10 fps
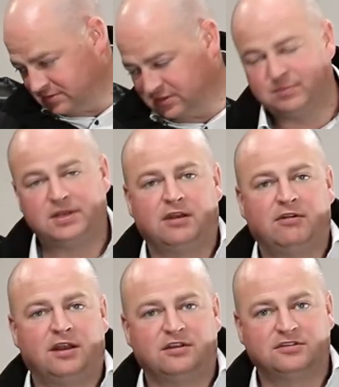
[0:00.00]
spin it
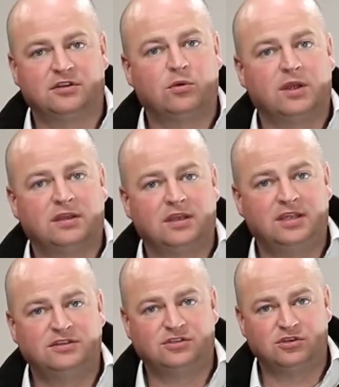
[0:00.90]
around. It's a quick,
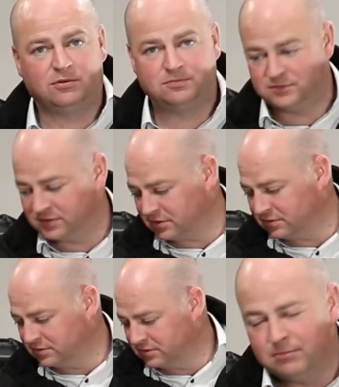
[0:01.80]
easy job to
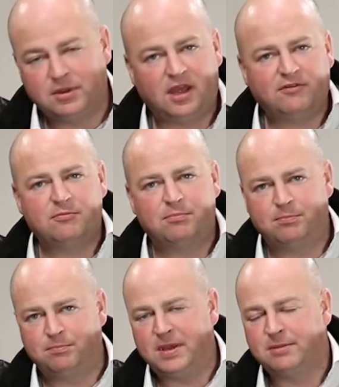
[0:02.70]
do. But the other
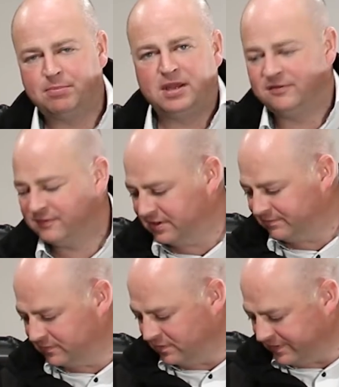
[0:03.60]
big benefit
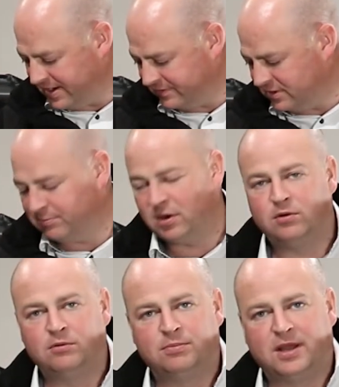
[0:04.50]
of having a
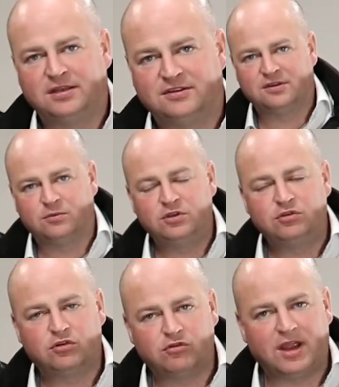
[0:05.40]
bolt-on blade is that when
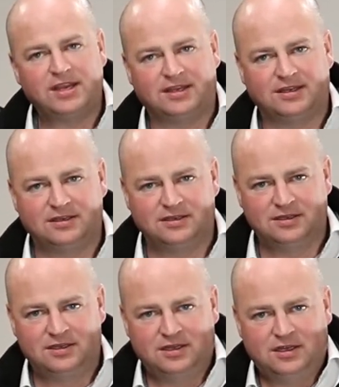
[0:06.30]
you're grading,
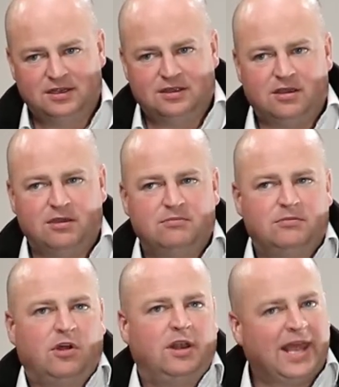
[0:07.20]
um,
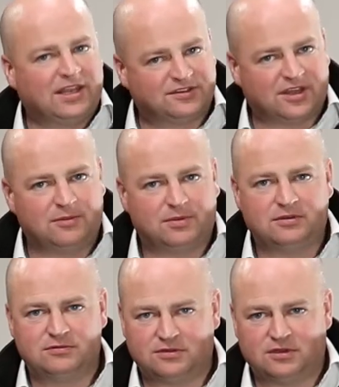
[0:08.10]
like
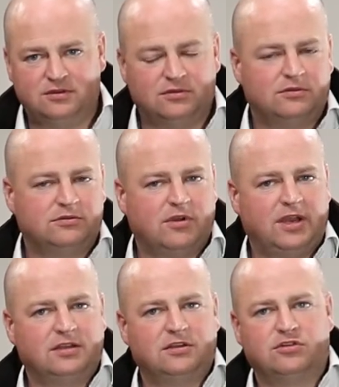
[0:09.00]
landscaping, so you're
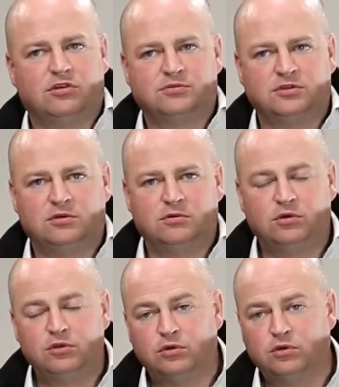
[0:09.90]
grading the topsoil
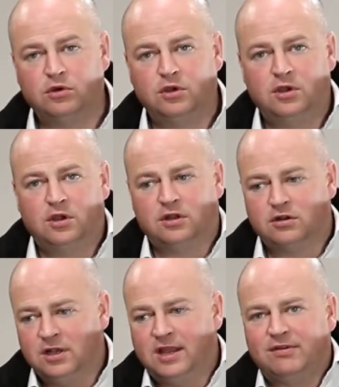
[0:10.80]
or you're
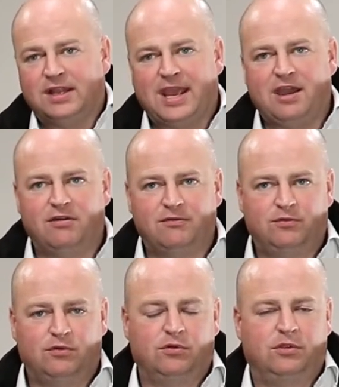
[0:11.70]
leveling out
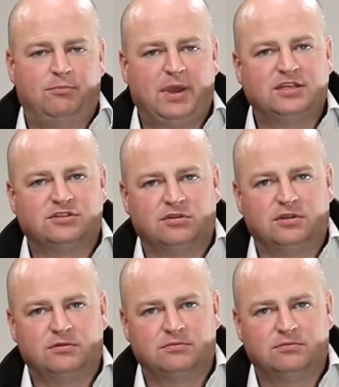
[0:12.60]
for the base on a